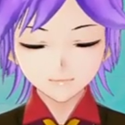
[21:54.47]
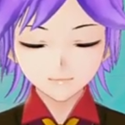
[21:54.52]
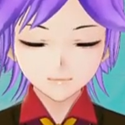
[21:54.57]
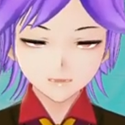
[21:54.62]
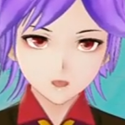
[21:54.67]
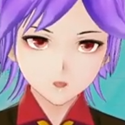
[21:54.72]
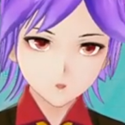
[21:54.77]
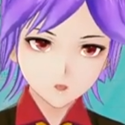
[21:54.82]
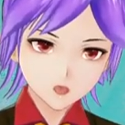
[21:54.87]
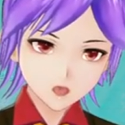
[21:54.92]

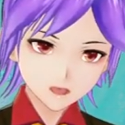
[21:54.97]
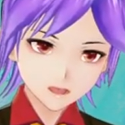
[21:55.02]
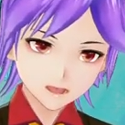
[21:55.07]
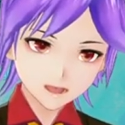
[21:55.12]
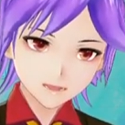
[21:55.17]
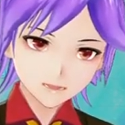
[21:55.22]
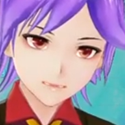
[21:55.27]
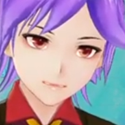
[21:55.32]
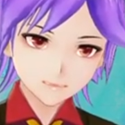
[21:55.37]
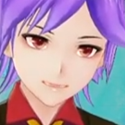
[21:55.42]
or
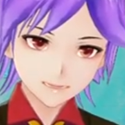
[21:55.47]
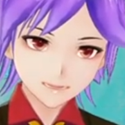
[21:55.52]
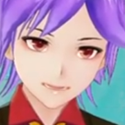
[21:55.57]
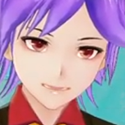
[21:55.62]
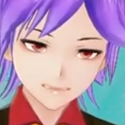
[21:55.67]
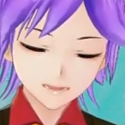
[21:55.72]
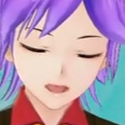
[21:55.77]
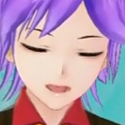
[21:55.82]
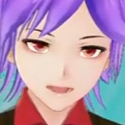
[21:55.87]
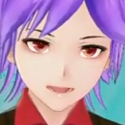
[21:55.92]
at
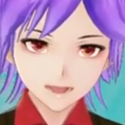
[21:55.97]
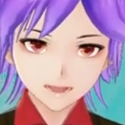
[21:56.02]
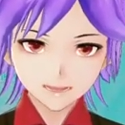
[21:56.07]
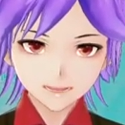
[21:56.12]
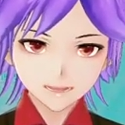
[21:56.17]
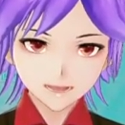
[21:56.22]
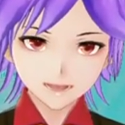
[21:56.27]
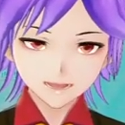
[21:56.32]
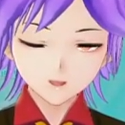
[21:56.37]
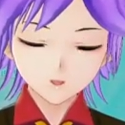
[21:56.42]
Soaring Blades at
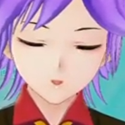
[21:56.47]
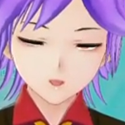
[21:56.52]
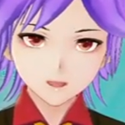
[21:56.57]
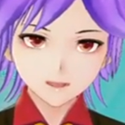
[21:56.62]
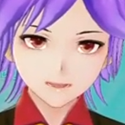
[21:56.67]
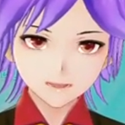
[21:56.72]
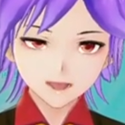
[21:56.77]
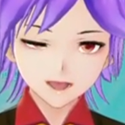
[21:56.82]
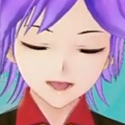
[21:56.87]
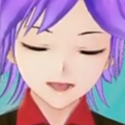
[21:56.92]
twelve
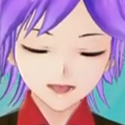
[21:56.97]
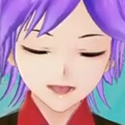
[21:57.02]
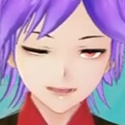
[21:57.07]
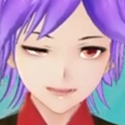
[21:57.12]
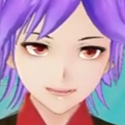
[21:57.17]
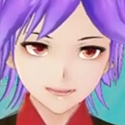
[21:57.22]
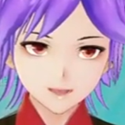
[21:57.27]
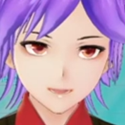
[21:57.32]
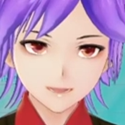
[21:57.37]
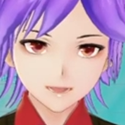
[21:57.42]
right here,
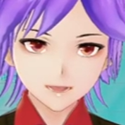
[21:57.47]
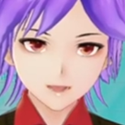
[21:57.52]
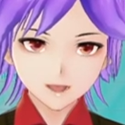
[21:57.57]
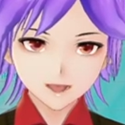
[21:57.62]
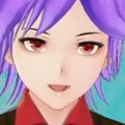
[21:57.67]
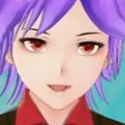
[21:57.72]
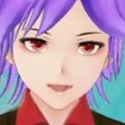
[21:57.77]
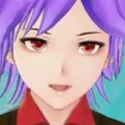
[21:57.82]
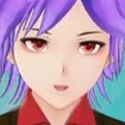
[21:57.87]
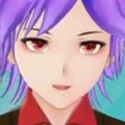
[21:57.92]
you can
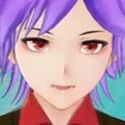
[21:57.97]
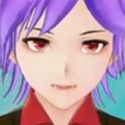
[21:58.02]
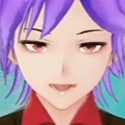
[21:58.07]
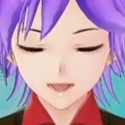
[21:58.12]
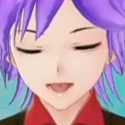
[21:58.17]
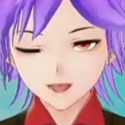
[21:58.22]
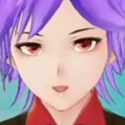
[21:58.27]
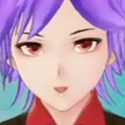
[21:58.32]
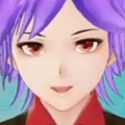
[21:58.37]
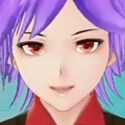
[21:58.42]
use Light
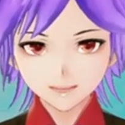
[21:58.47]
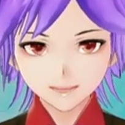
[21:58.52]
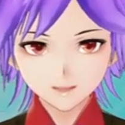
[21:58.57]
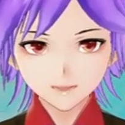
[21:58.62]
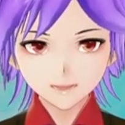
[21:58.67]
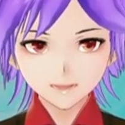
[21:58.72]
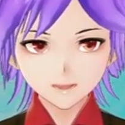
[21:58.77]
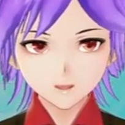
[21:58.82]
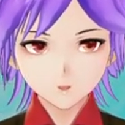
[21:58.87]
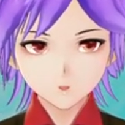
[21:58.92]
Wave
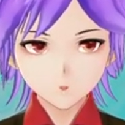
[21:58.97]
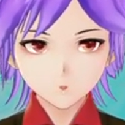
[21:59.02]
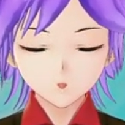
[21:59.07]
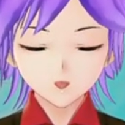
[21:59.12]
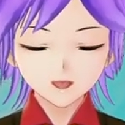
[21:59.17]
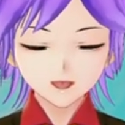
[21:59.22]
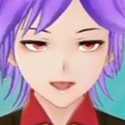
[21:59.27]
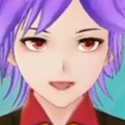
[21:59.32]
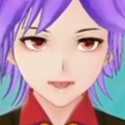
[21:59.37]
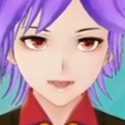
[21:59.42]
to whack it a
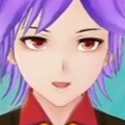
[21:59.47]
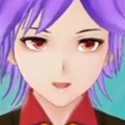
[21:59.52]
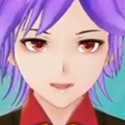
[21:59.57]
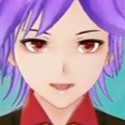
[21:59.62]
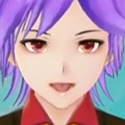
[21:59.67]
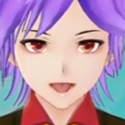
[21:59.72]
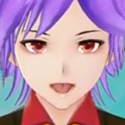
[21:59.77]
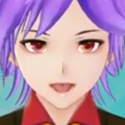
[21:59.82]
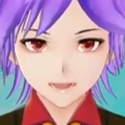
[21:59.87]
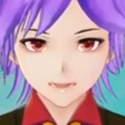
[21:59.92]
few
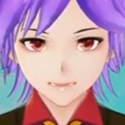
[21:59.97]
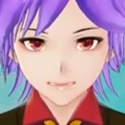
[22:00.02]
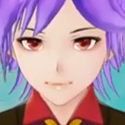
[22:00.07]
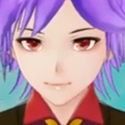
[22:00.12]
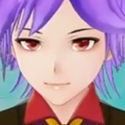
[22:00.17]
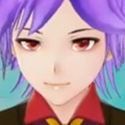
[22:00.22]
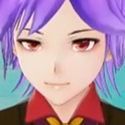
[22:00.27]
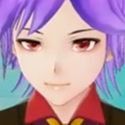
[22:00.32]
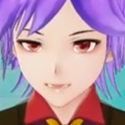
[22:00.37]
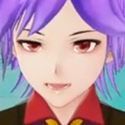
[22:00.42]
times,
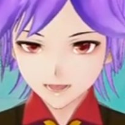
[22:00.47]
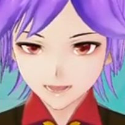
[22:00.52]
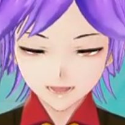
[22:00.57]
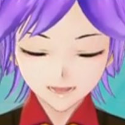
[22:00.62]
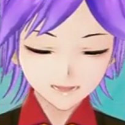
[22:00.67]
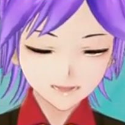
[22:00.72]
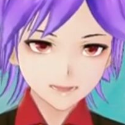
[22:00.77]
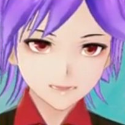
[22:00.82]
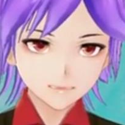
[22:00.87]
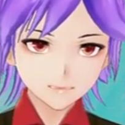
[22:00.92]
and
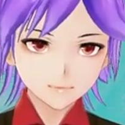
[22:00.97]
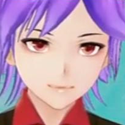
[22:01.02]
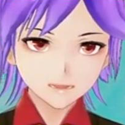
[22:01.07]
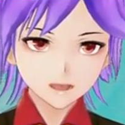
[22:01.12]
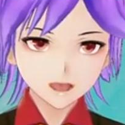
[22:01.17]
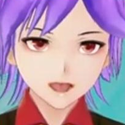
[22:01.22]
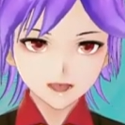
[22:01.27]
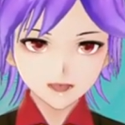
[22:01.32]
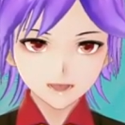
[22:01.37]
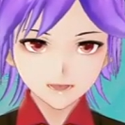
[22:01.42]

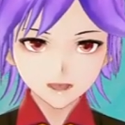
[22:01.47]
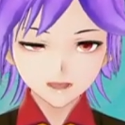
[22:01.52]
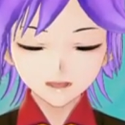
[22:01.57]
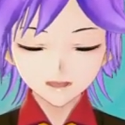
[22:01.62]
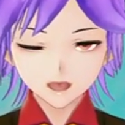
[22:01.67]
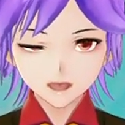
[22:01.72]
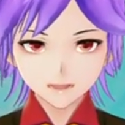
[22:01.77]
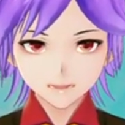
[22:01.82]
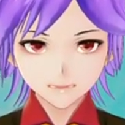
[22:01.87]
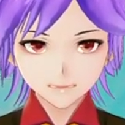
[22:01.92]
luckily for
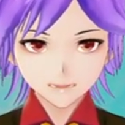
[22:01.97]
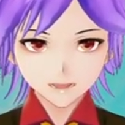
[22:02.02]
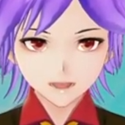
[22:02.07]
us,